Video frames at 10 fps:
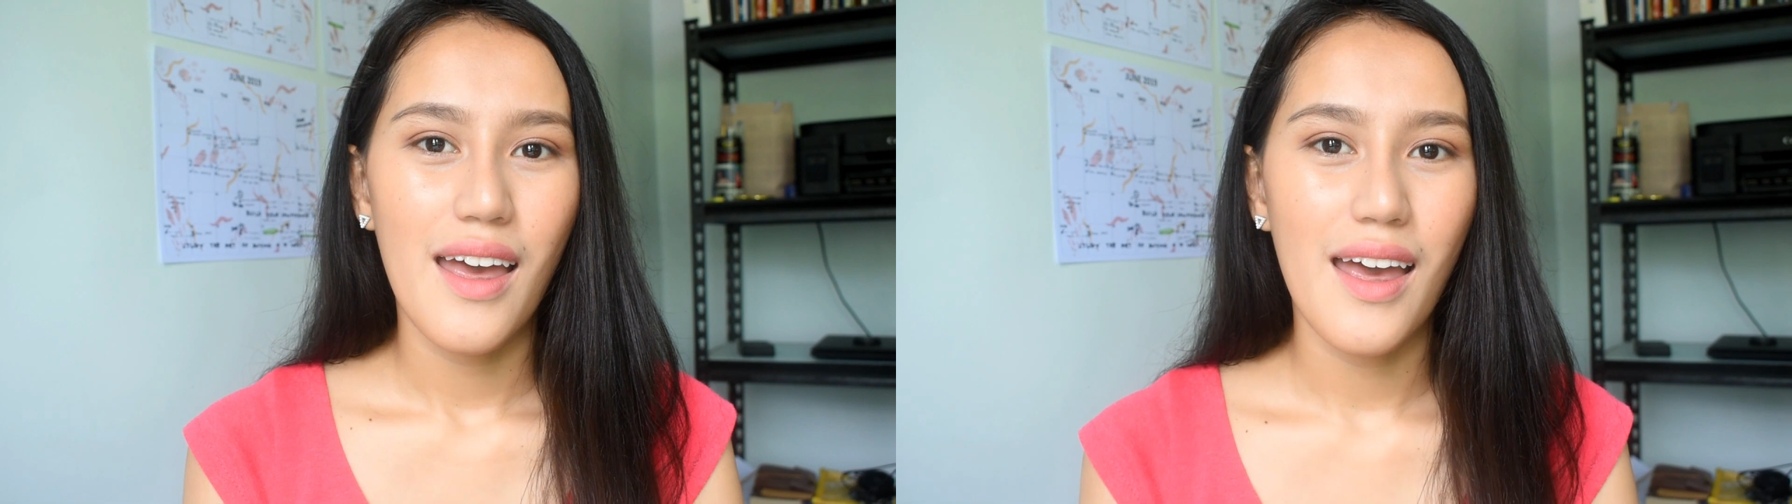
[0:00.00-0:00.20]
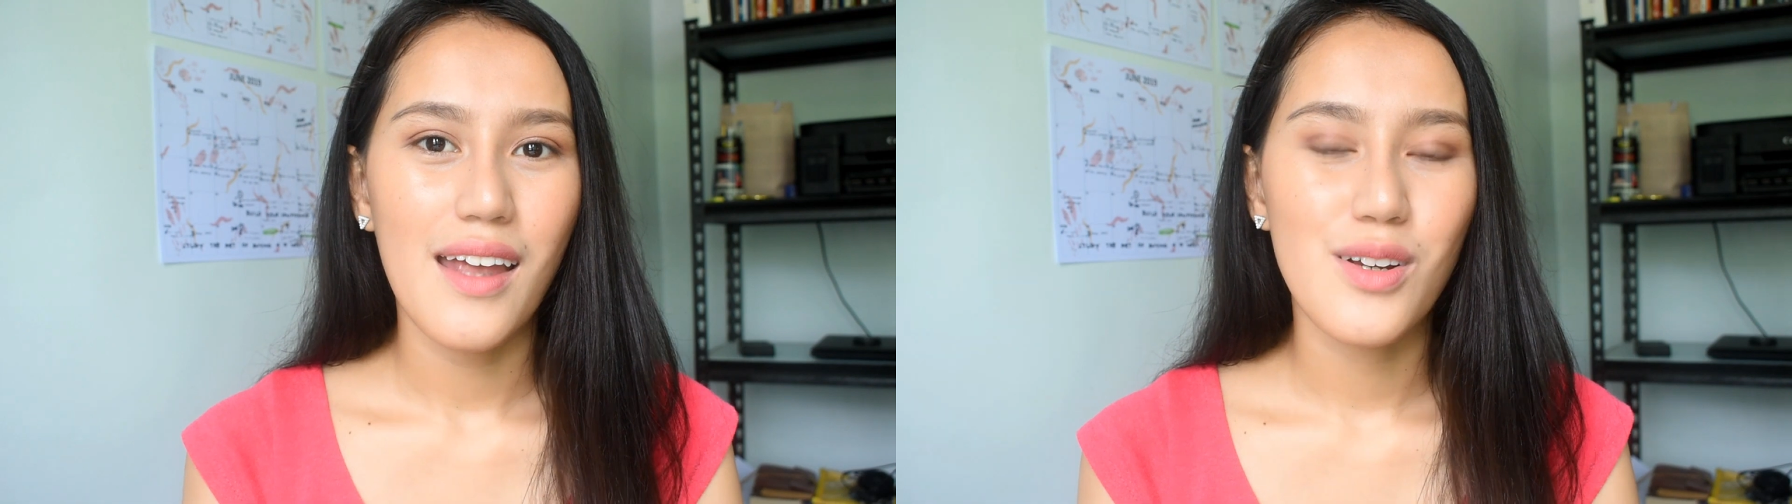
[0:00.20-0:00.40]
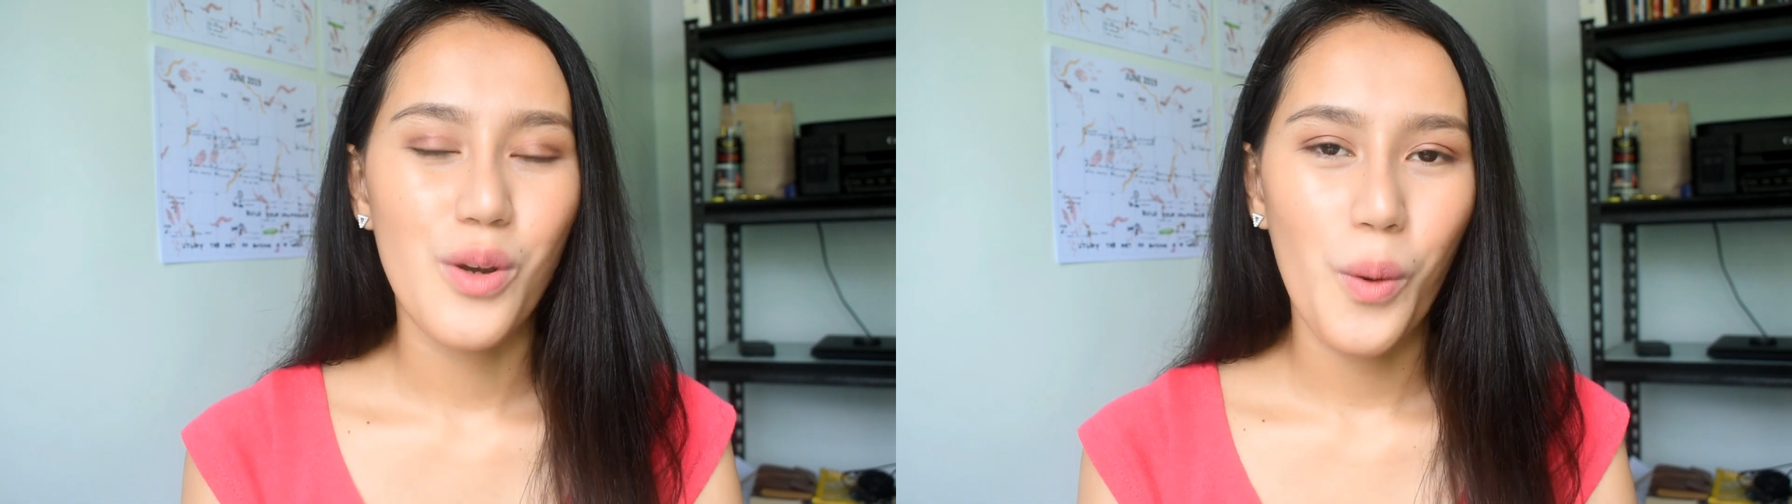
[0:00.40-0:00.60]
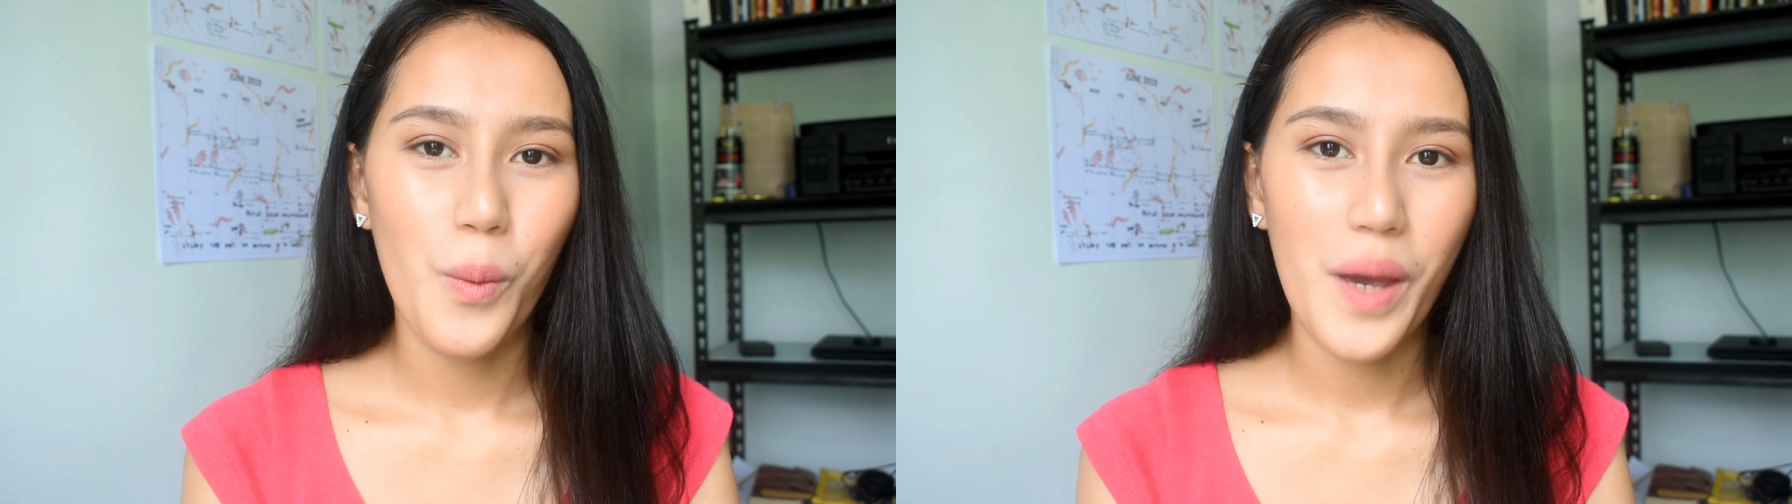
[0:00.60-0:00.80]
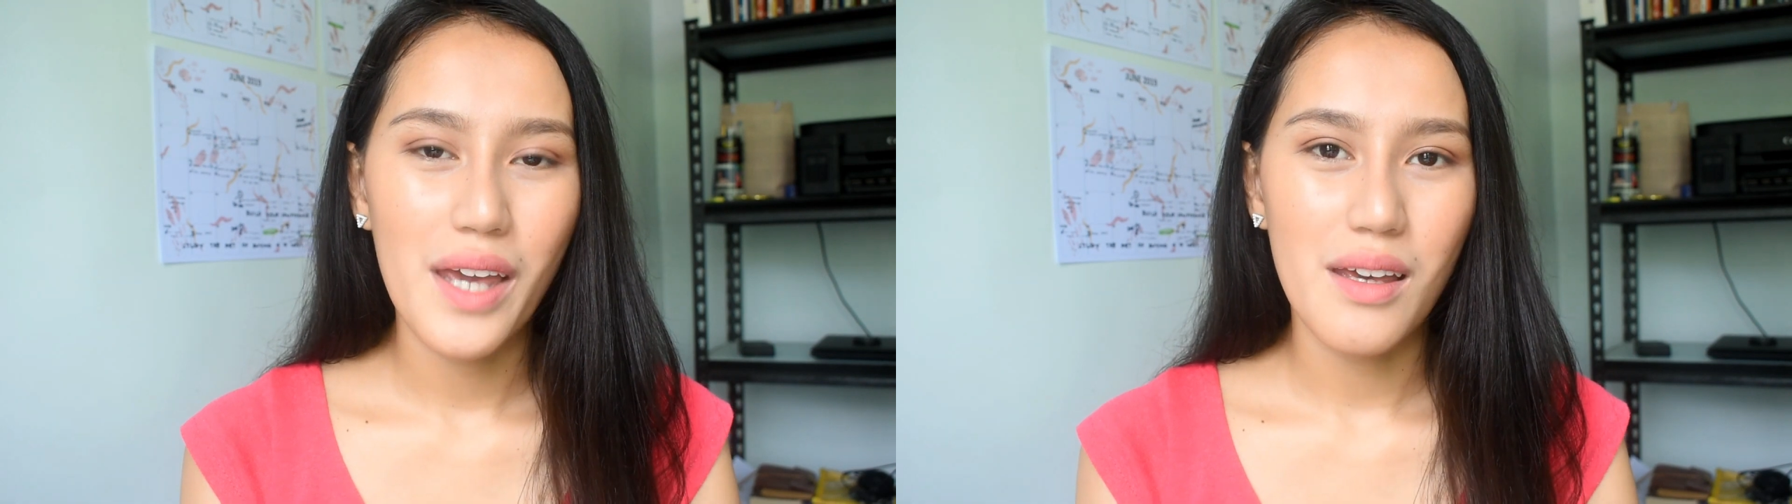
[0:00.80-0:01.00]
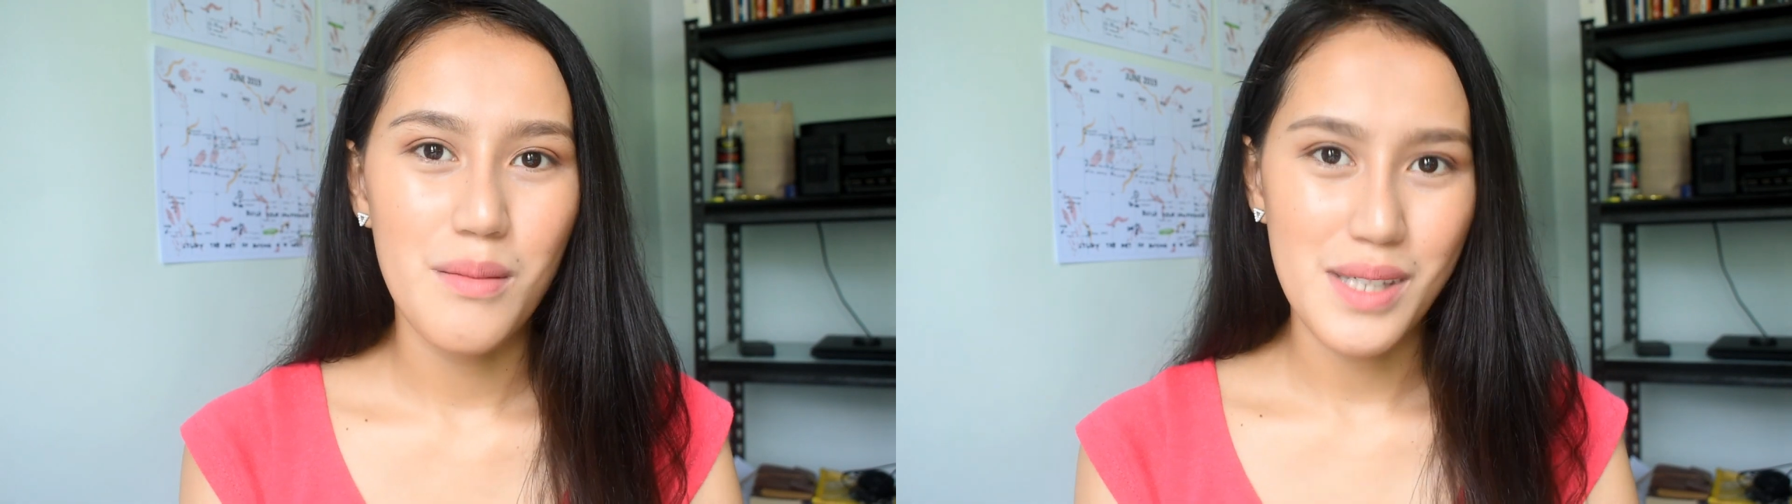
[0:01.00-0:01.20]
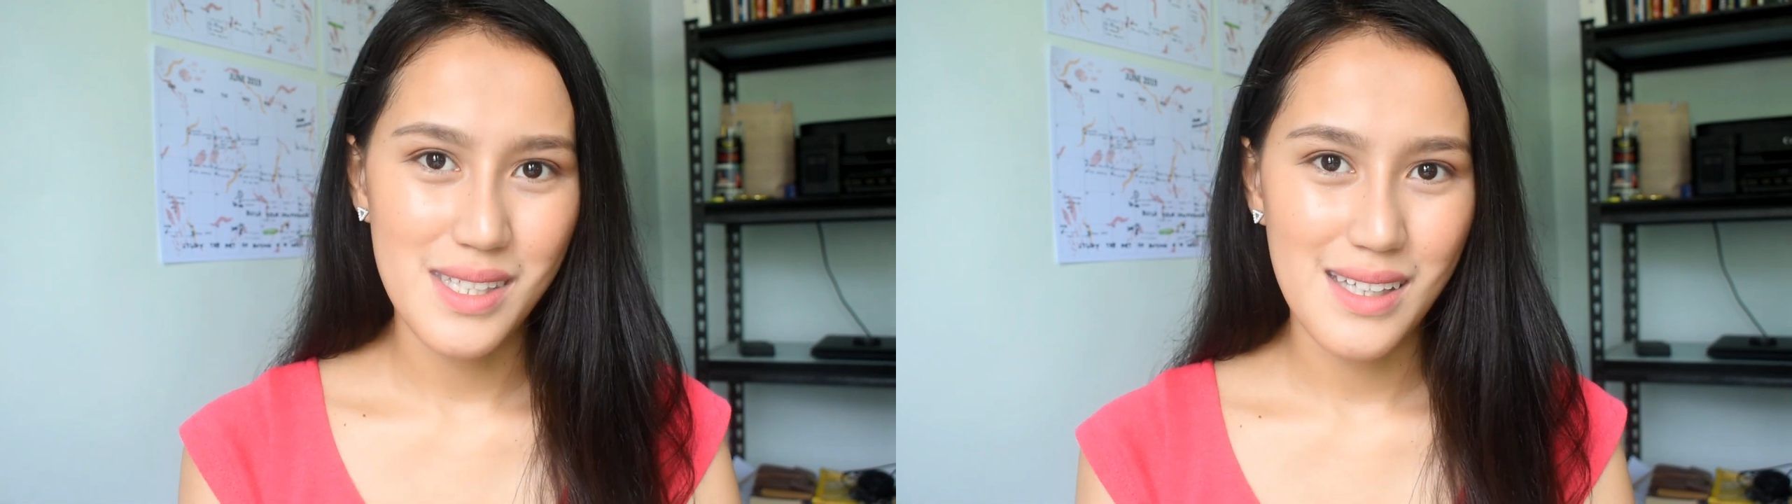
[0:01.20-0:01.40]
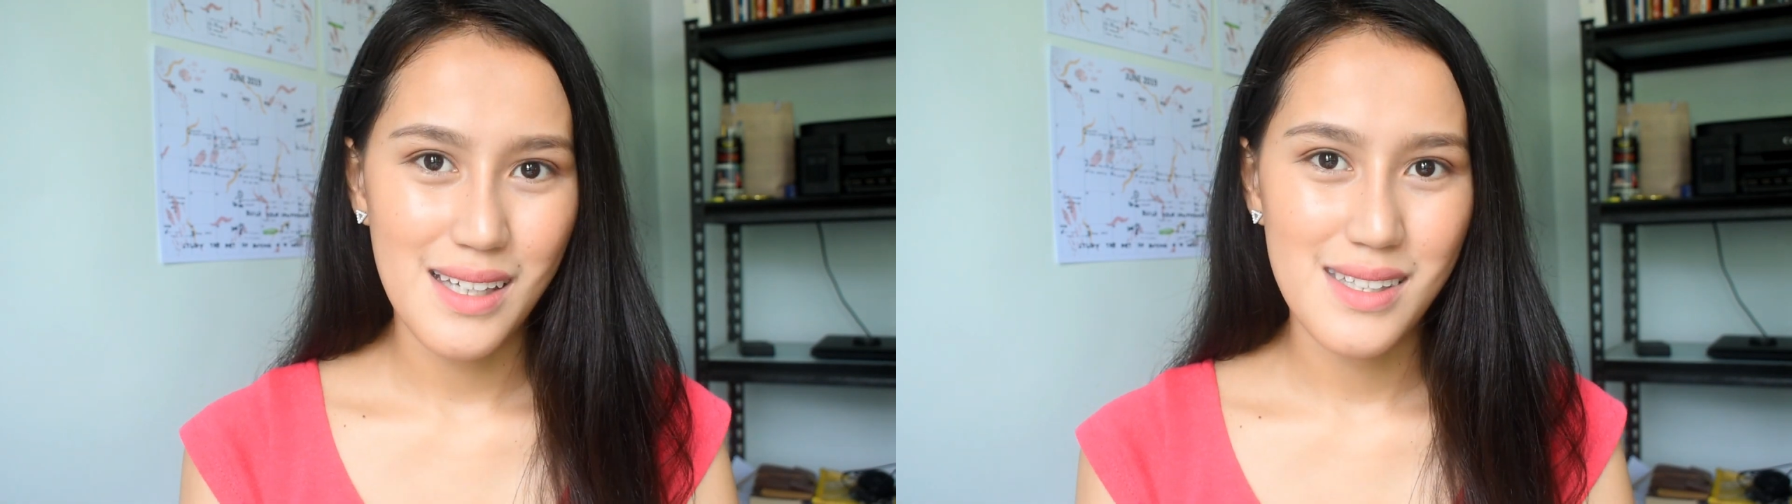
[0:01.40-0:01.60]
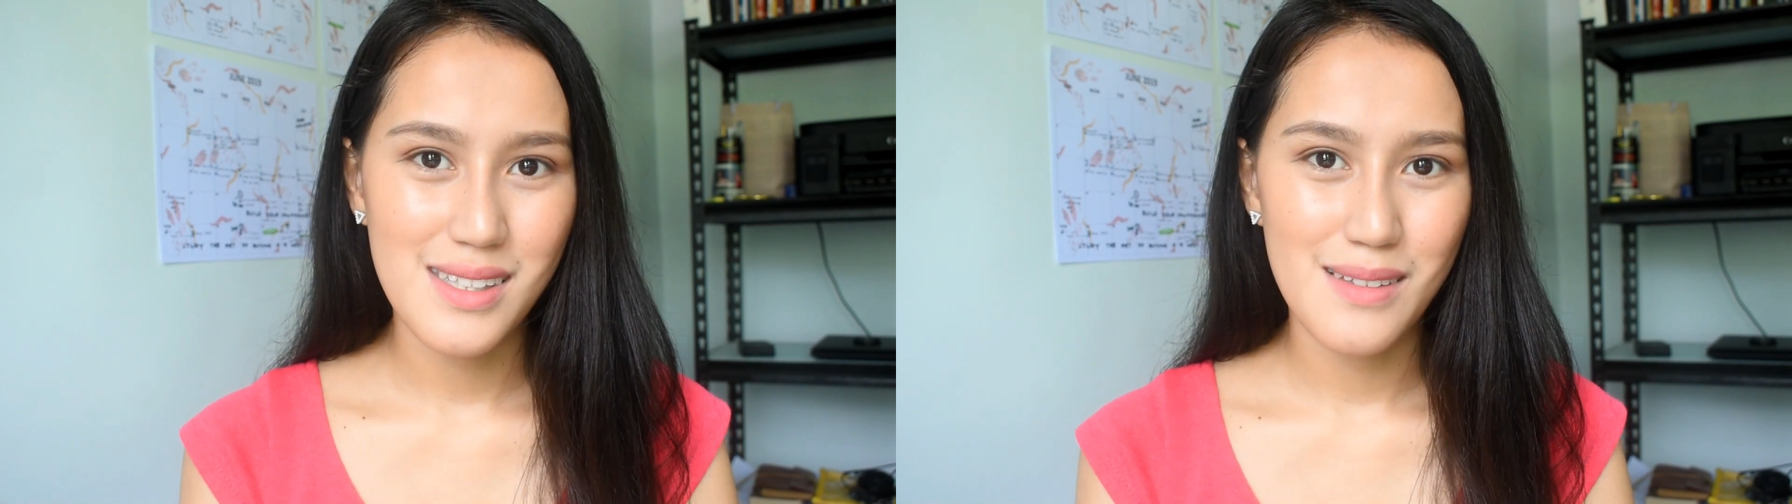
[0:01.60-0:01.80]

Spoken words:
and growing a business,